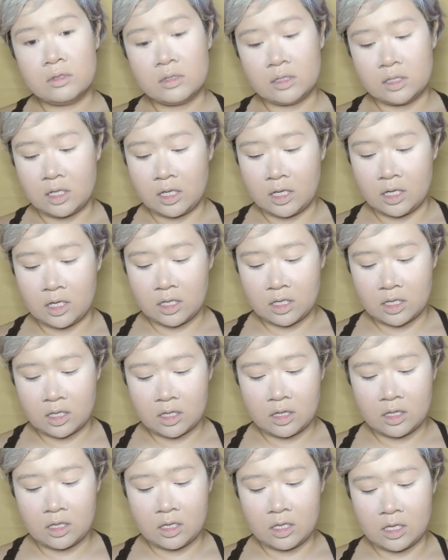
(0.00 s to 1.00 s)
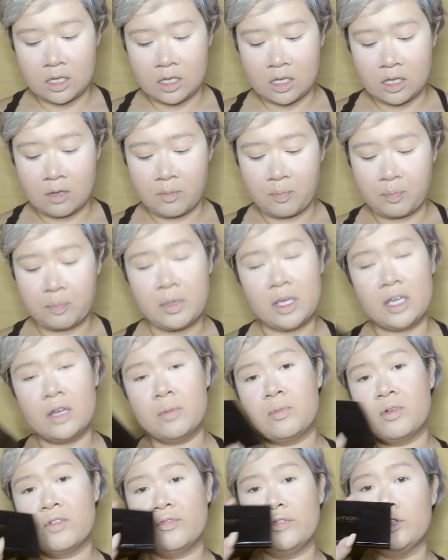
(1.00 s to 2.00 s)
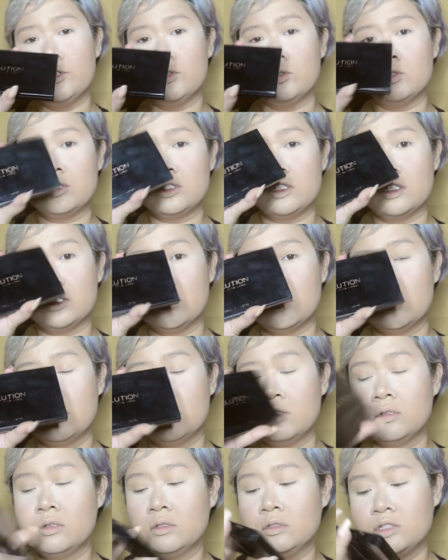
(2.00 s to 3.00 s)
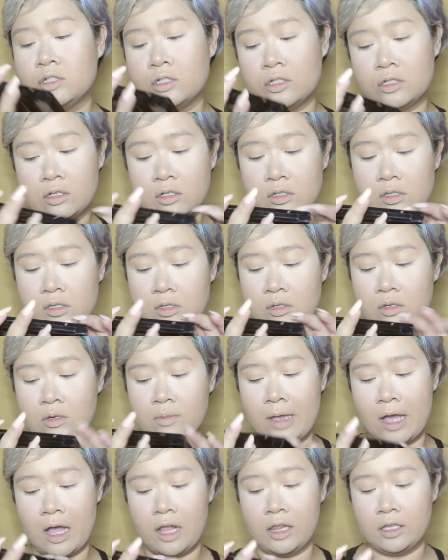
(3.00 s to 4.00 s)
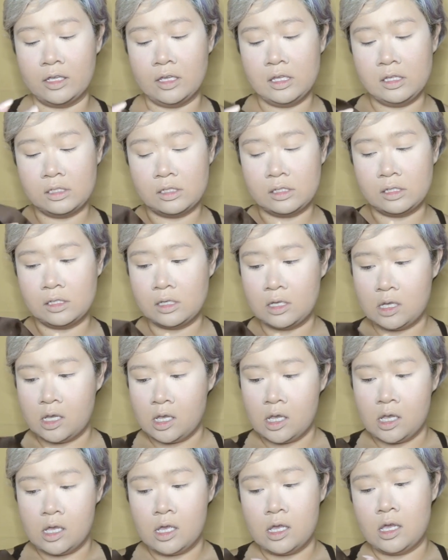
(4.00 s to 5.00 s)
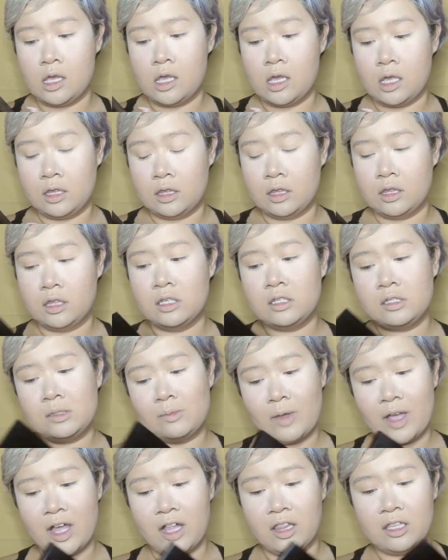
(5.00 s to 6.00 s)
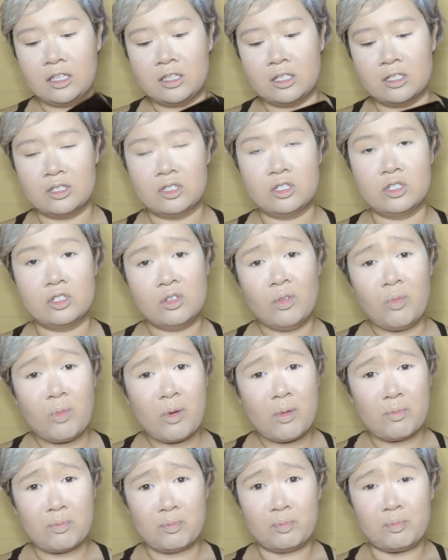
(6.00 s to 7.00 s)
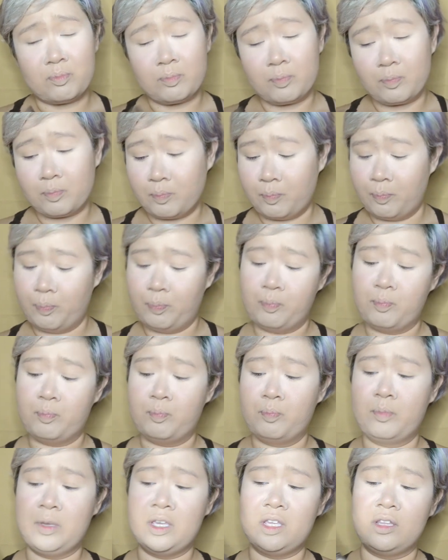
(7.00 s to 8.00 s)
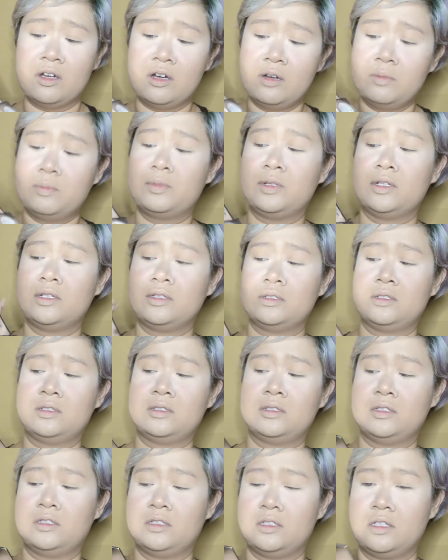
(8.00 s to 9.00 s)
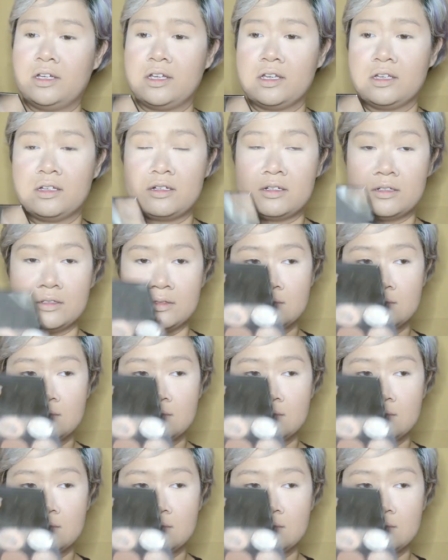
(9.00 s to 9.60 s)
to take the Makeup Revolution Ultra Contour palette, and this palette is super beat up. Like,